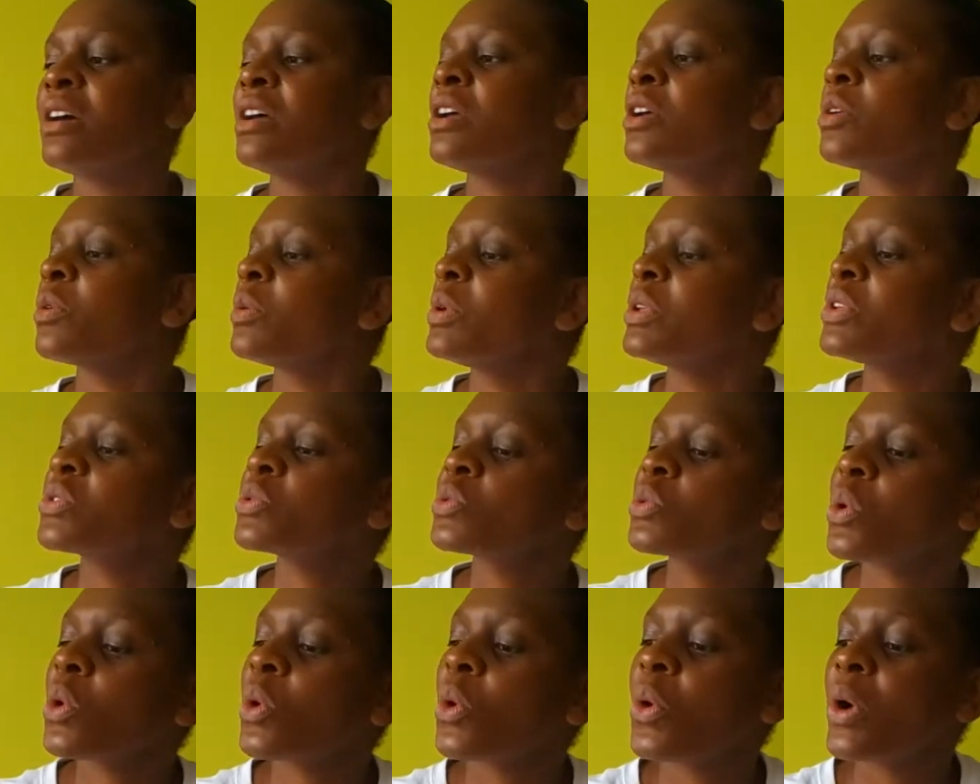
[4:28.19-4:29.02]
we
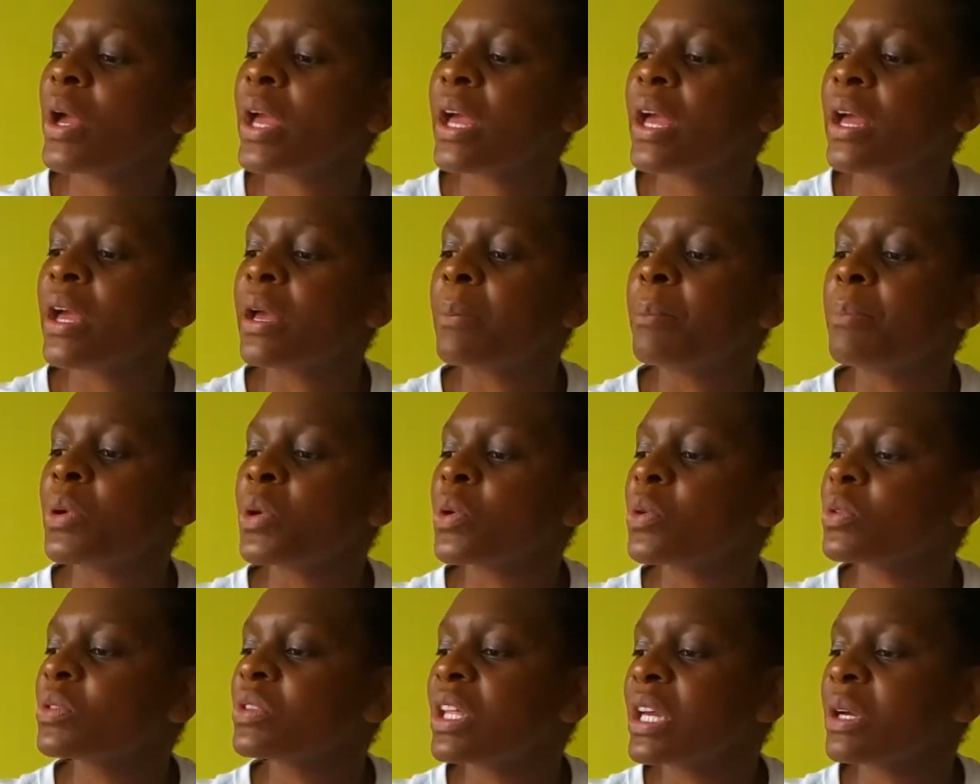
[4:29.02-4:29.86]
saw a
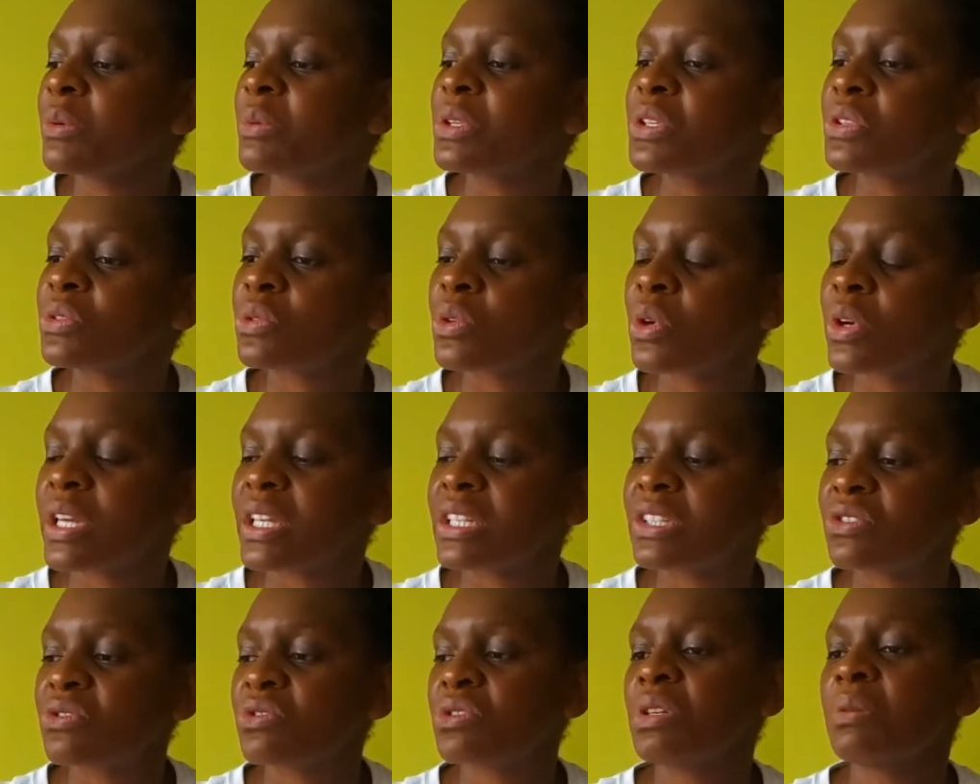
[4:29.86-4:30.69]
brook there, we saw a
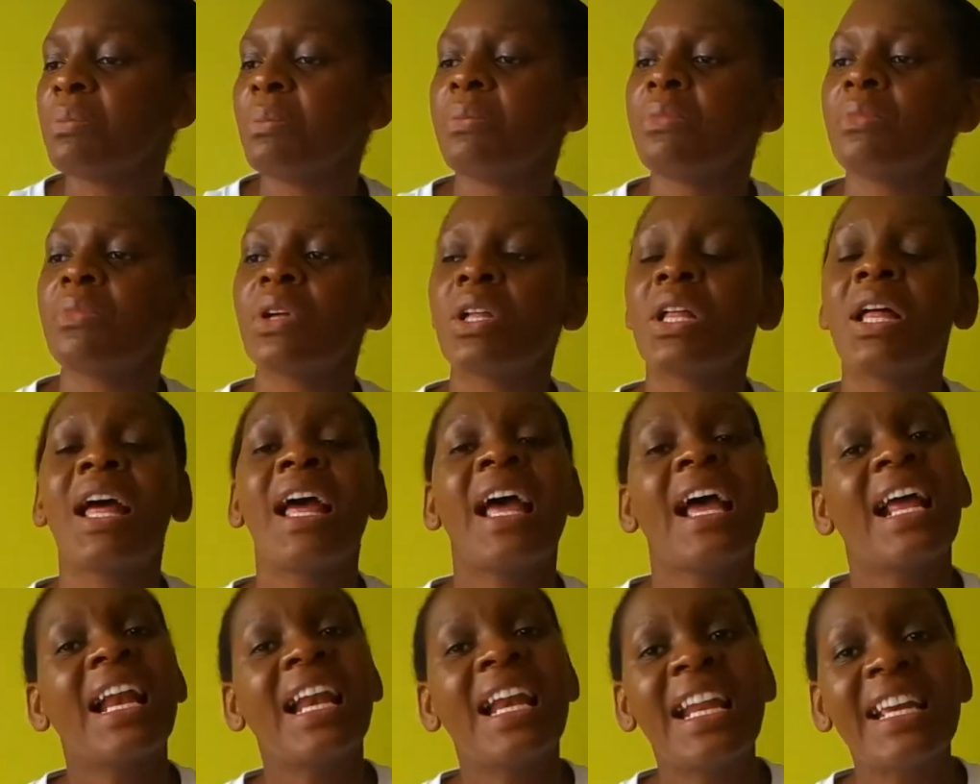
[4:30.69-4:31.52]
stream.
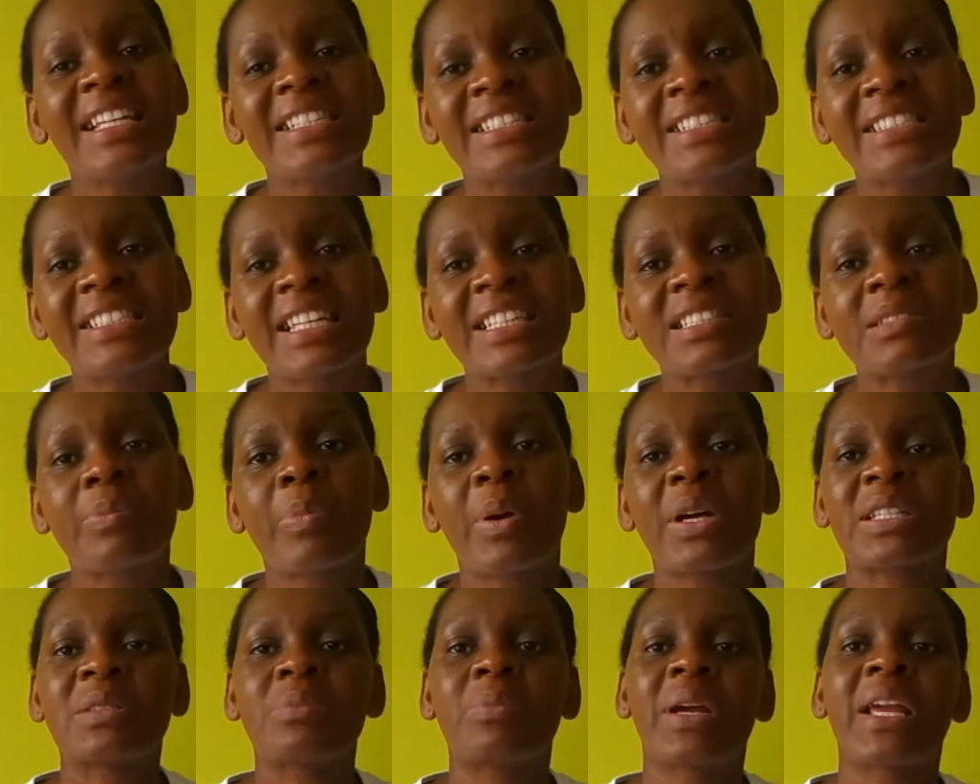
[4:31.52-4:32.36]
Let's just
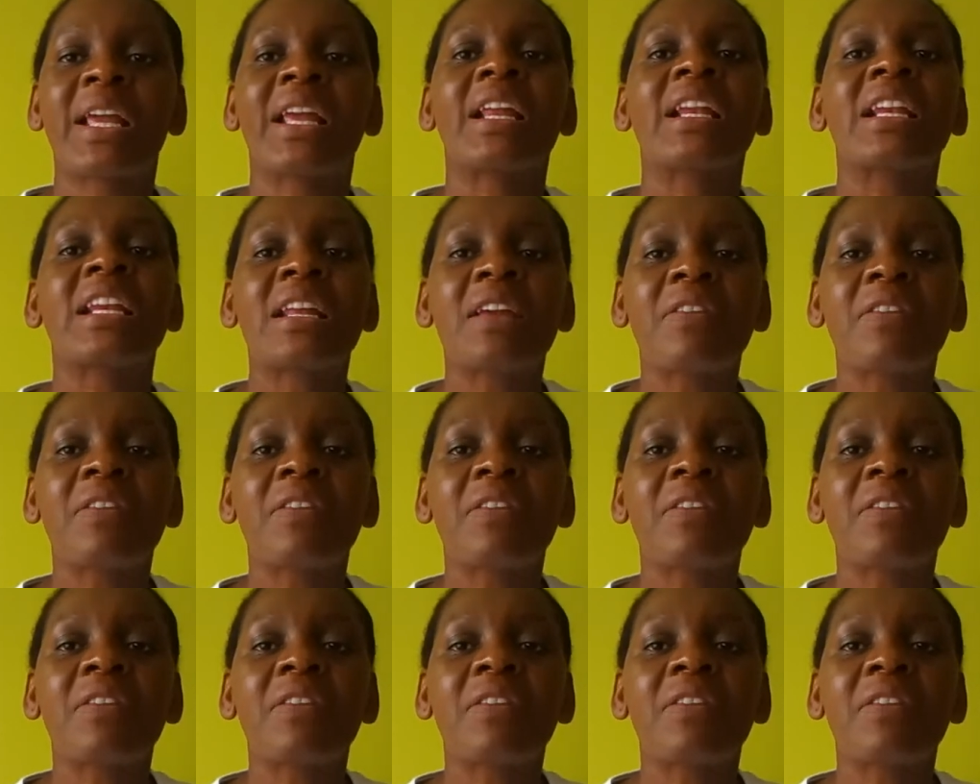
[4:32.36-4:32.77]
pass by and